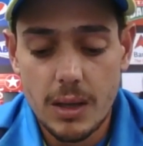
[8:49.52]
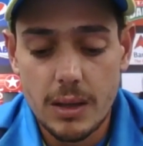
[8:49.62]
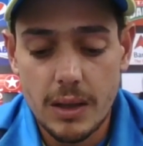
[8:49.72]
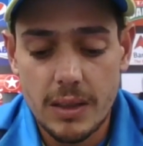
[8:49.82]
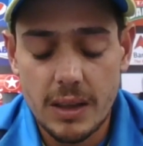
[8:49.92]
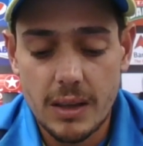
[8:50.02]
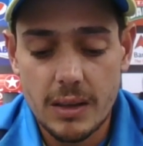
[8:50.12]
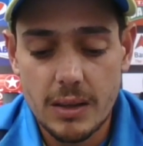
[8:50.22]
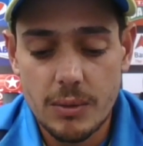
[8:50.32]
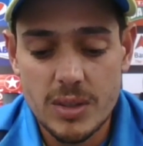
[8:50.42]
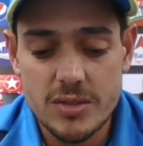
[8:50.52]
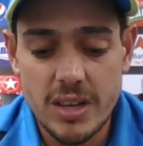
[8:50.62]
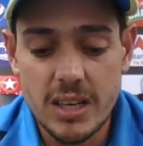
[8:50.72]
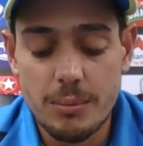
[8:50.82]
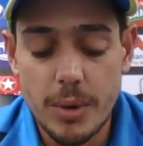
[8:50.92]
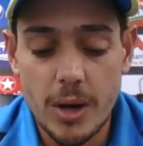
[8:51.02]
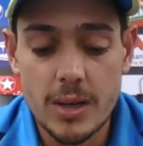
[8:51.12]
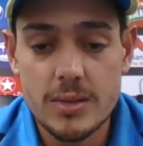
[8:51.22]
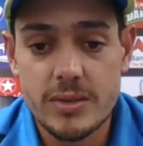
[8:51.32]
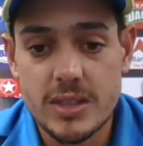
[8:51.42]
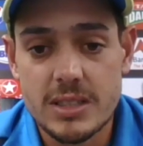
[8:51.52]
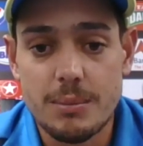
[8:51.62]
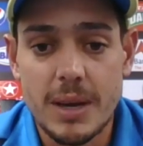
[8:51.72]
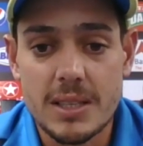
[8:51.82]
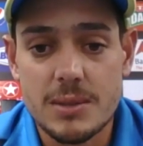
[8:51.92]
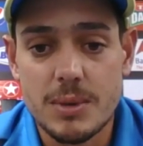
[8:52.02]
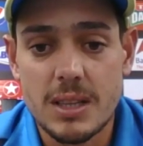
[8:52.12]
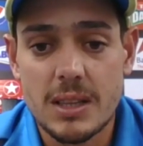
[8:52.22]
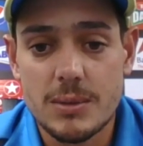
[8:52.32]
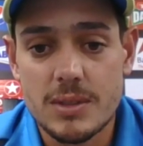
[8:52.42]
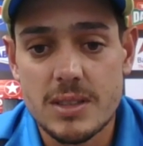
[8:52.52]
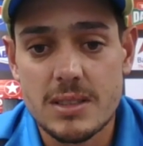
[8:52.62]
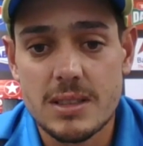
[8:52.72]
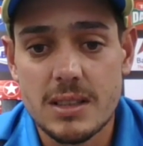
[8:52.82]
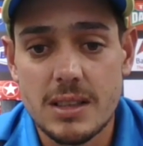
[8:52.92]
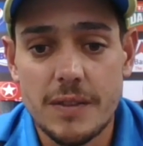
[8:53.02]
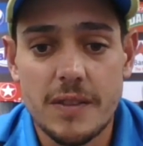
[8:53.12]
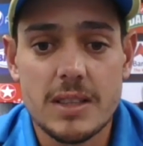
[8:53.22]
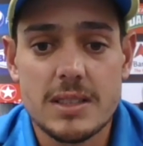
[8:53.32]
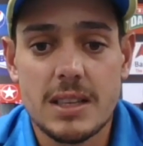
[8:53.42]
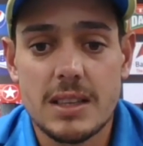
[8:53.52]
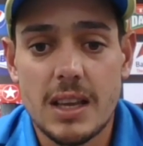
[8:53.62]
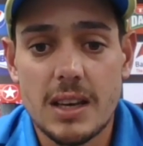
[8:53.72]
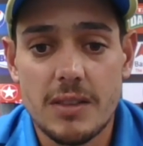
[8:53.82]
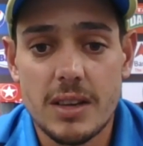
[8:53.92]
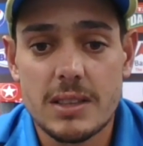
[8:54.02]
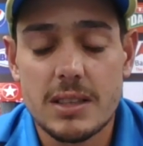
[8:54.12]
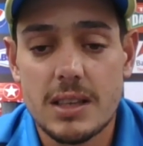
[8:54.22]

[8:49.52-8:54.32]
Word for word: I think it wasn't really the bowlers, it's just the batsmen that was just the difference at the end of it.